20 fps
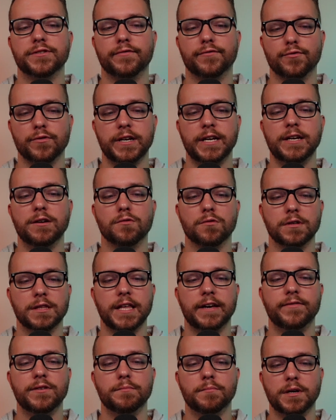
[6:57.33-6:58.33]
free or
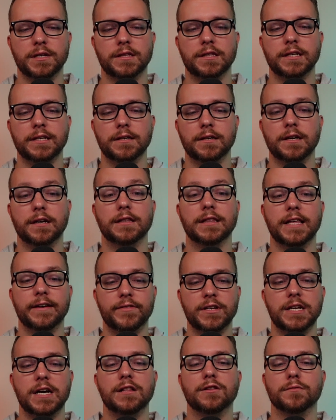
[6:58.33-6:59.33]
11 monthly
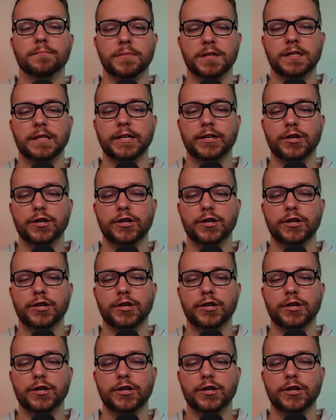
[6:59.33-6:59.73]
$11 monthly